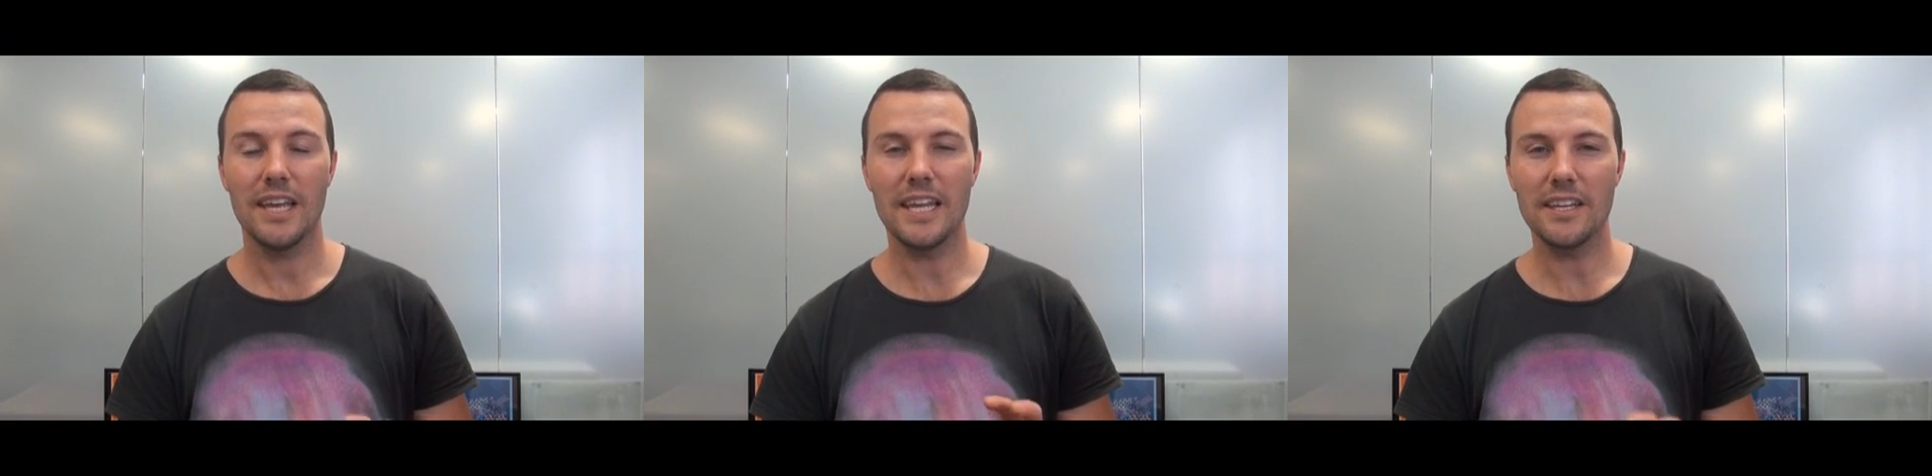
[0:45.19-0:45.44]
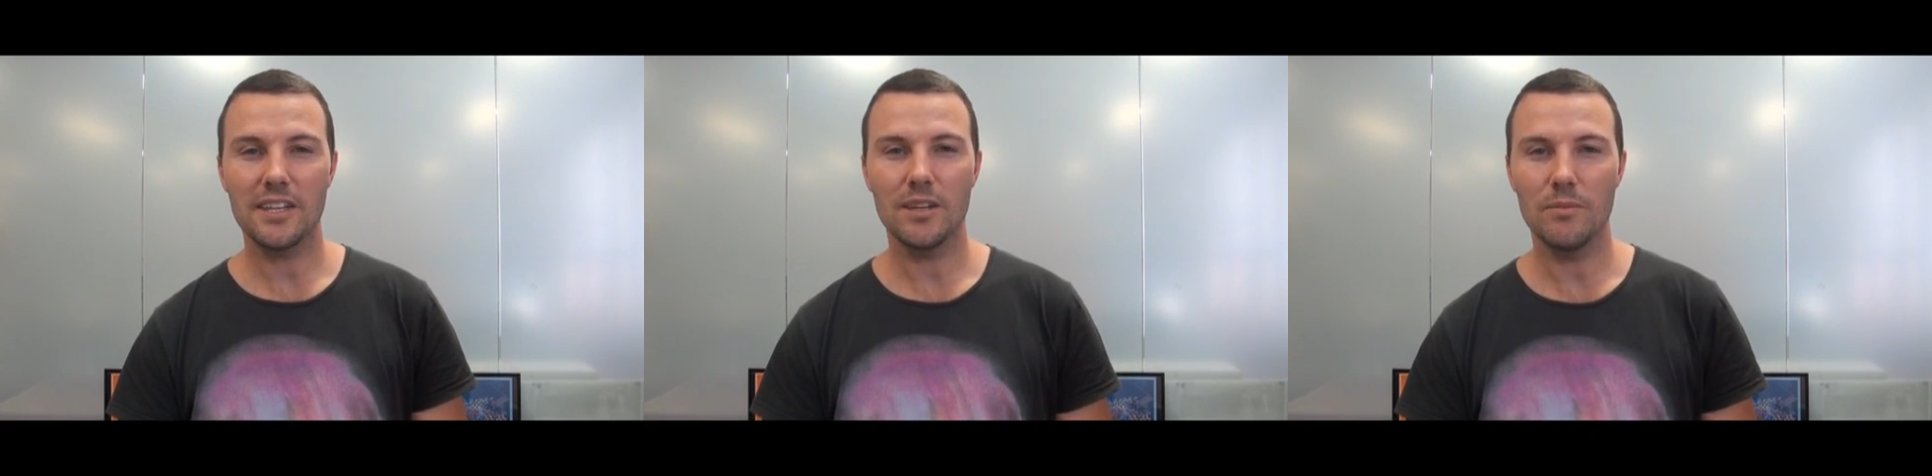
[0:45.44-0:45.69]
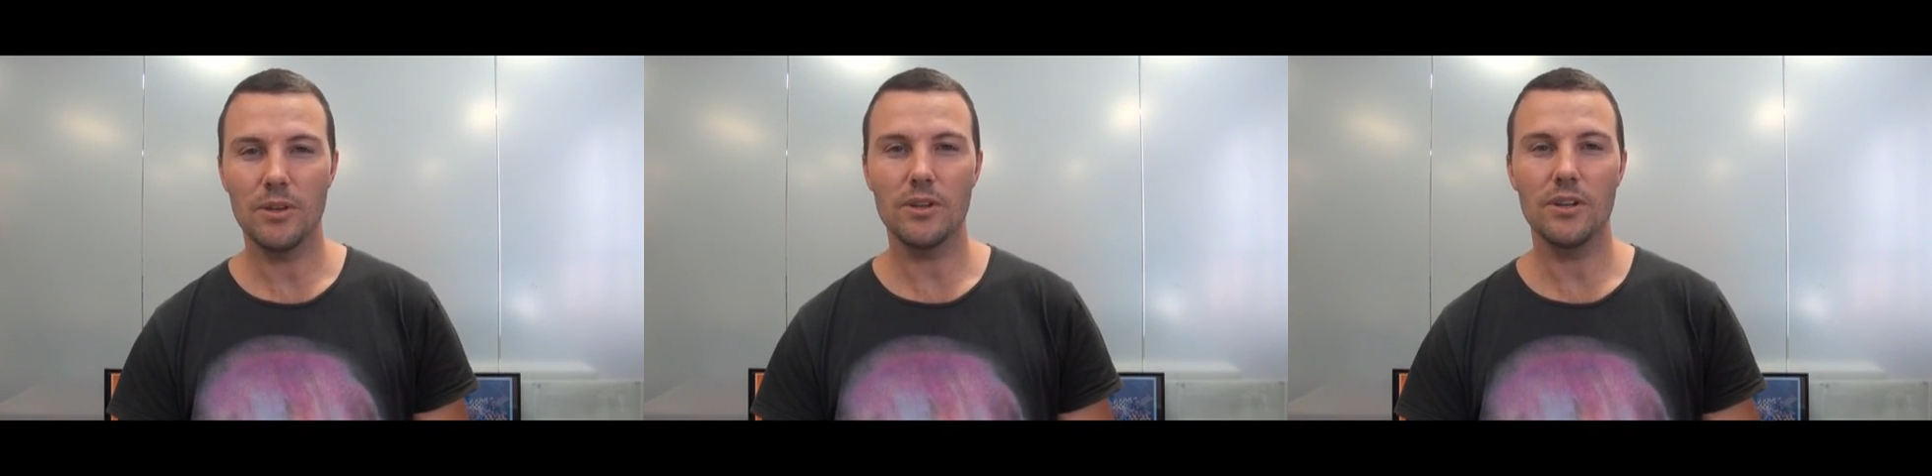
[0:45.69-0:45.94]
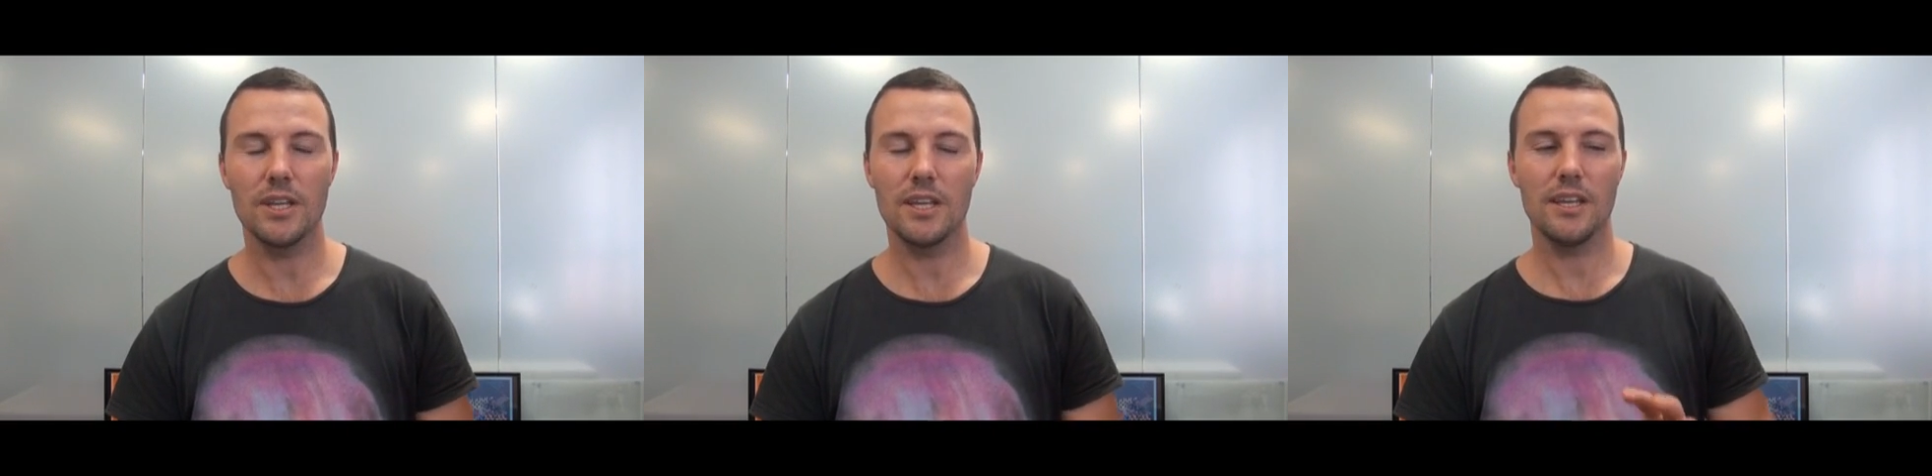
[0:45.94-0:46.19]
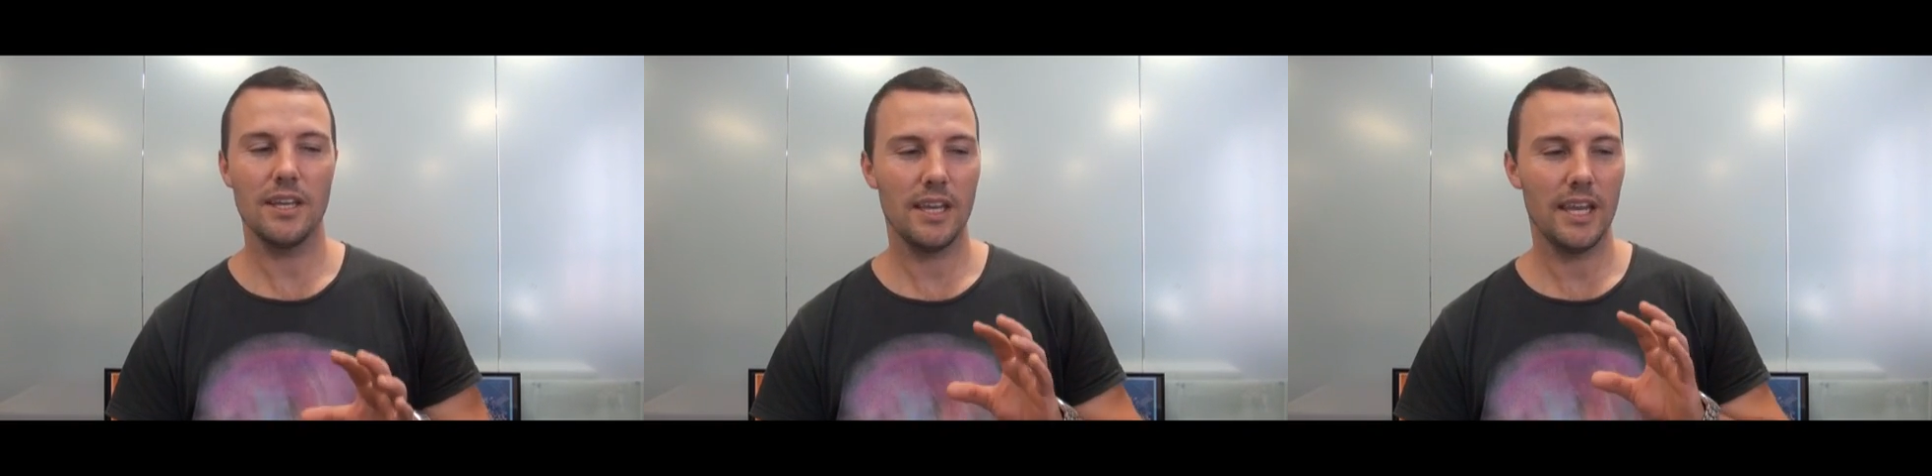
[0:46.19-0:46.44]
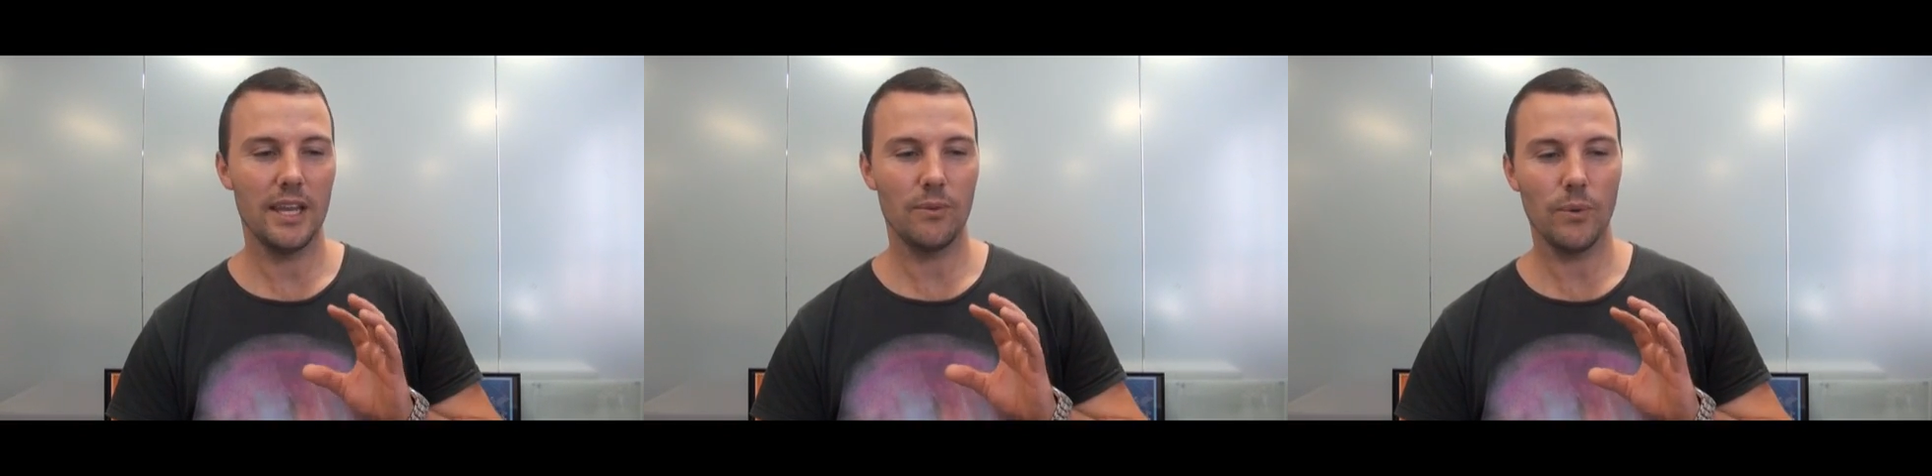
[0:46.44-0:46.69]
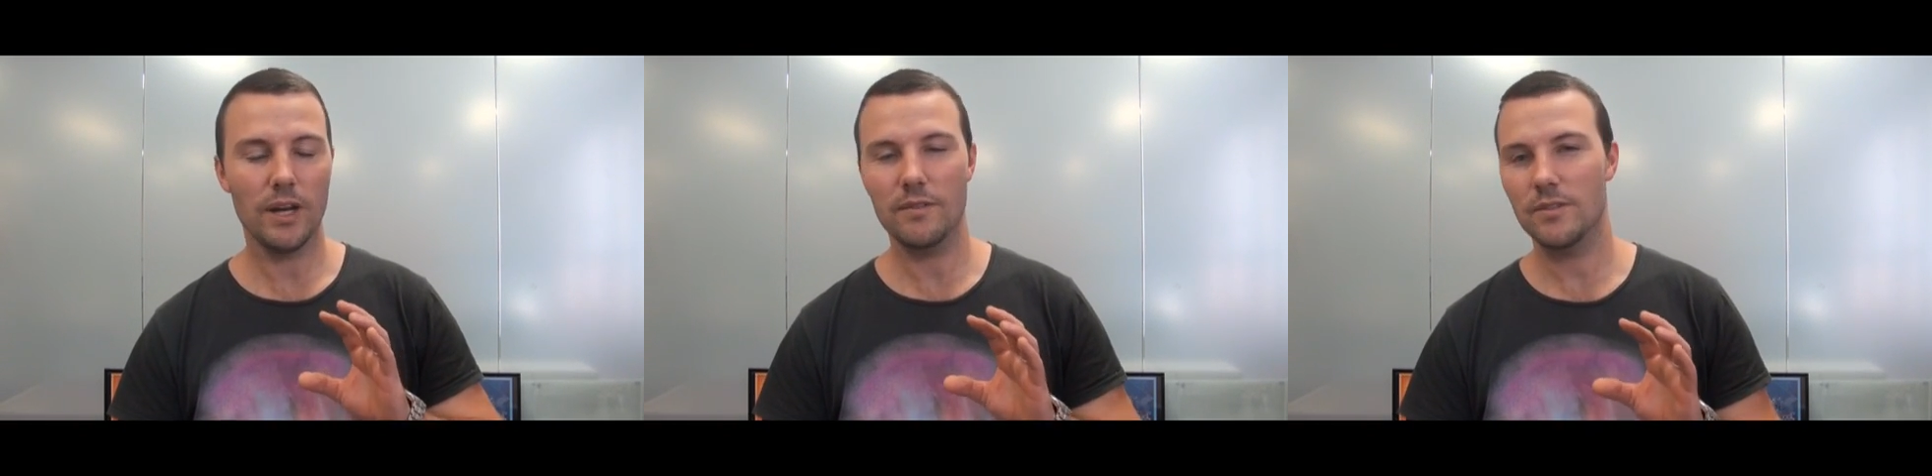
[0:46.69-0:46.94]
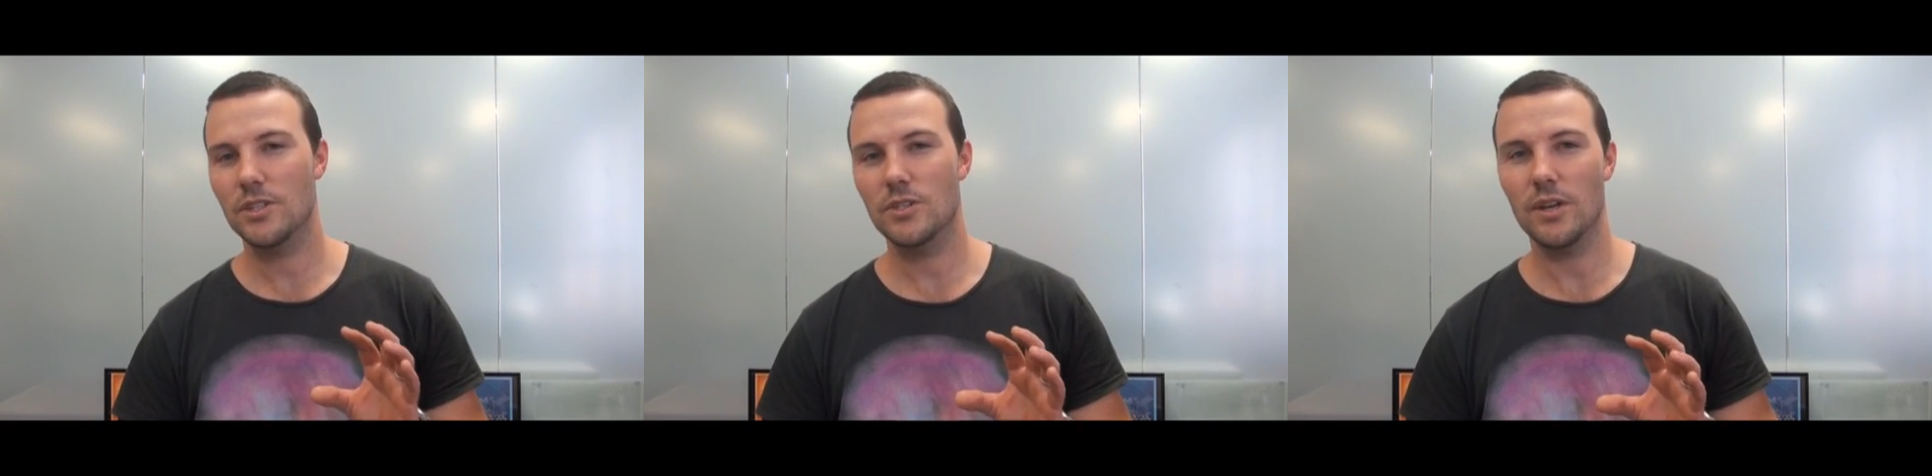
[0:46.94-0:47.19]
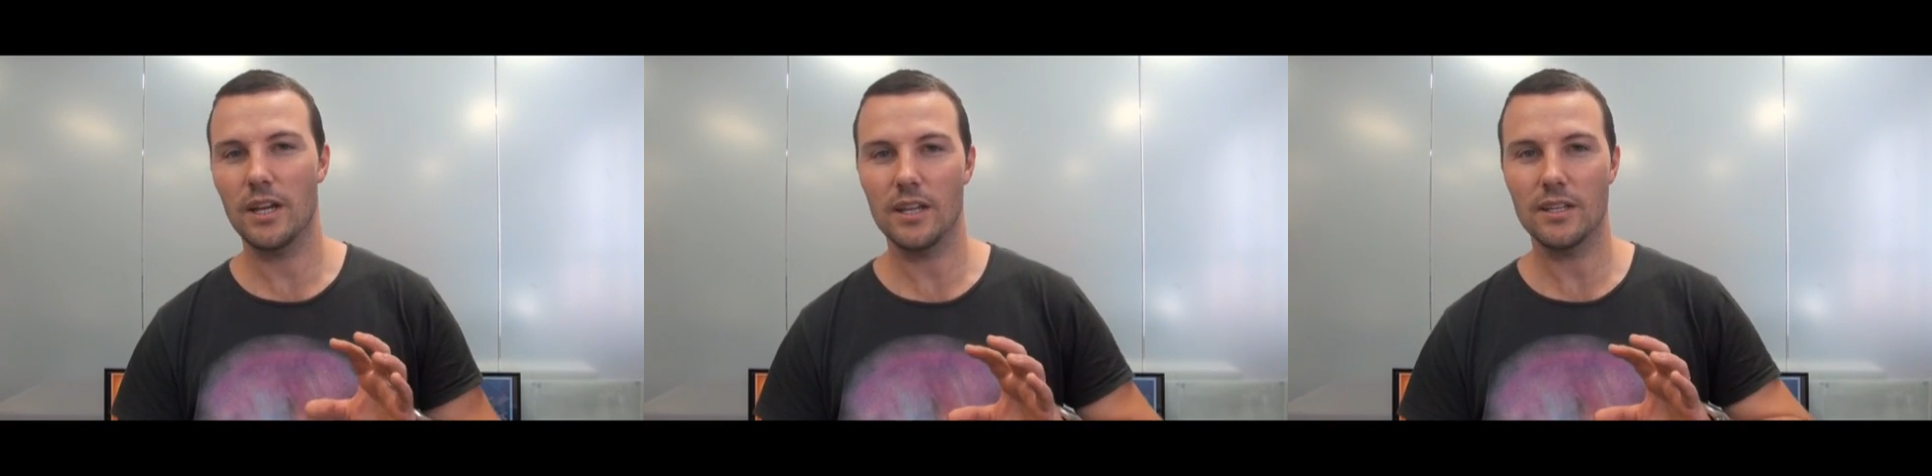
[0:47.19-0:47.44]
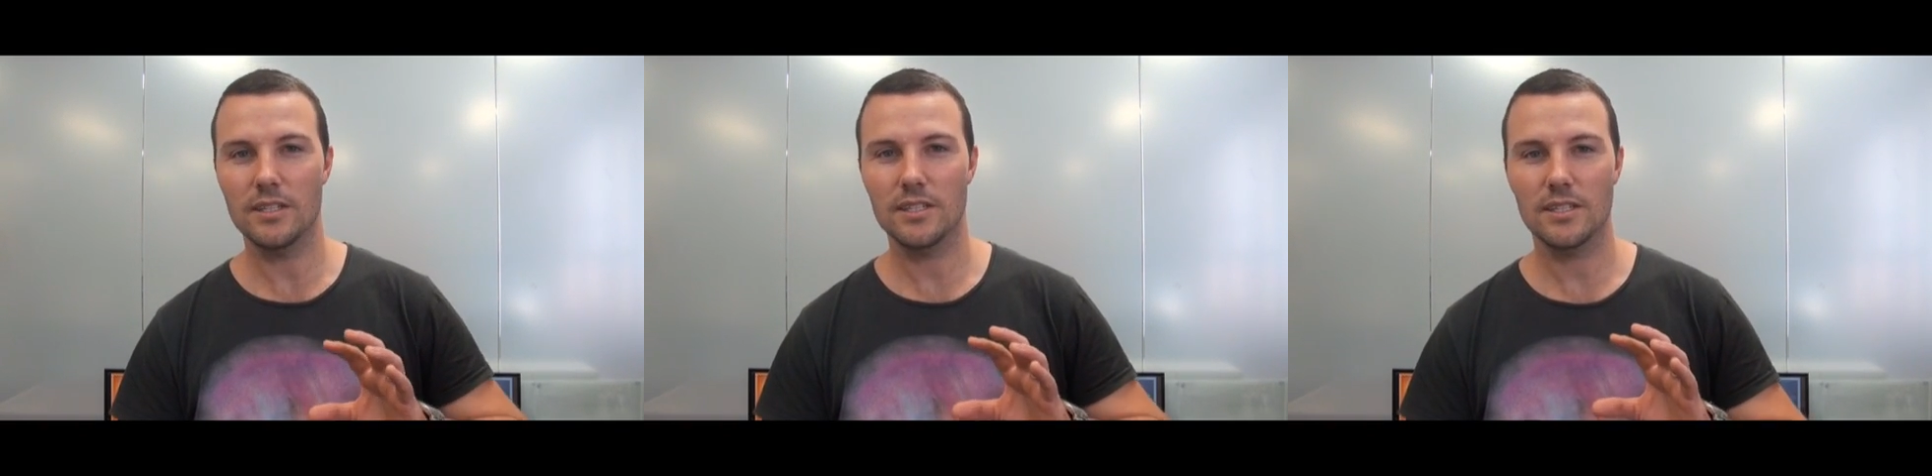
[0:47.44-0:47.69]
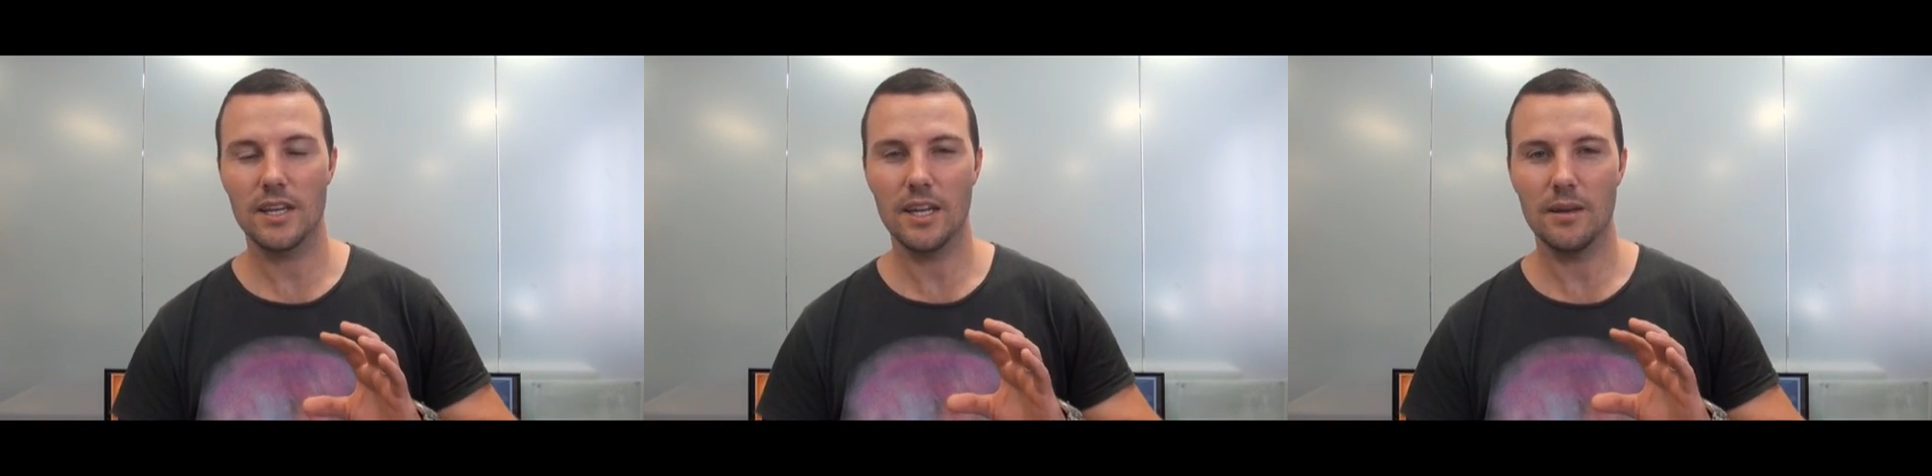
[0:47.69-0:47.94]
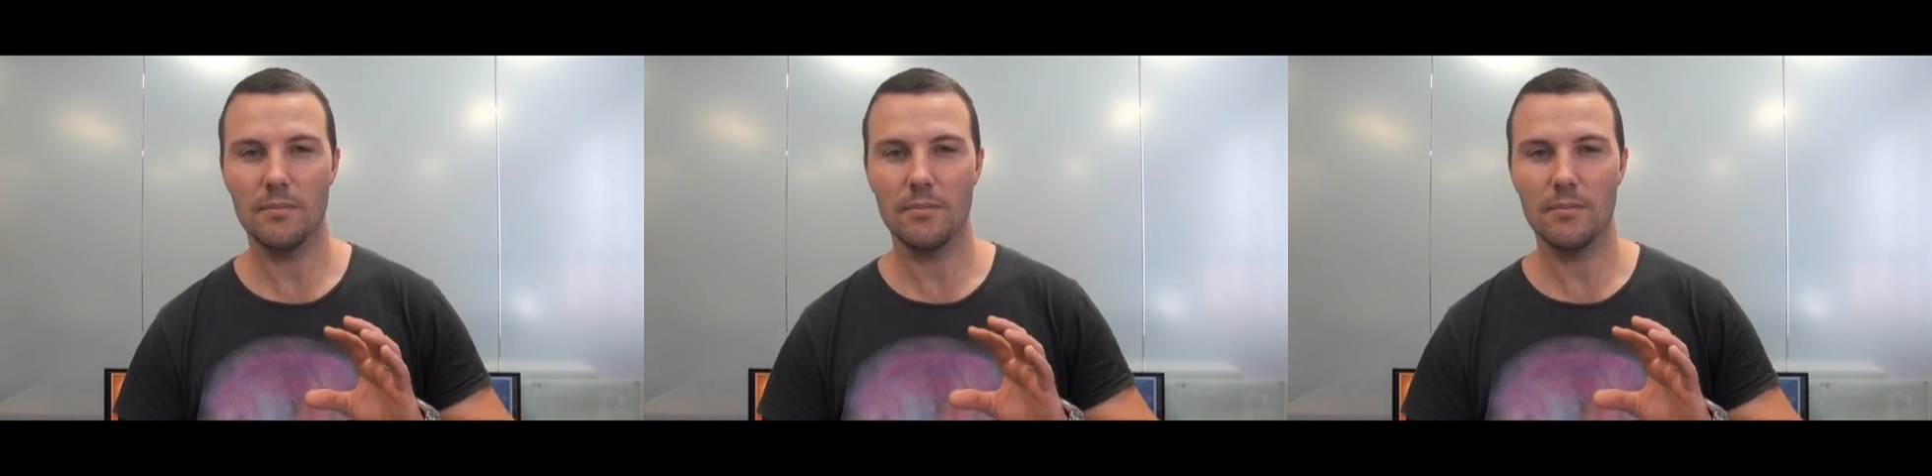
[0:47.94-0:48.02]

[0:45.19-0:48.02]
in community in one of Australia's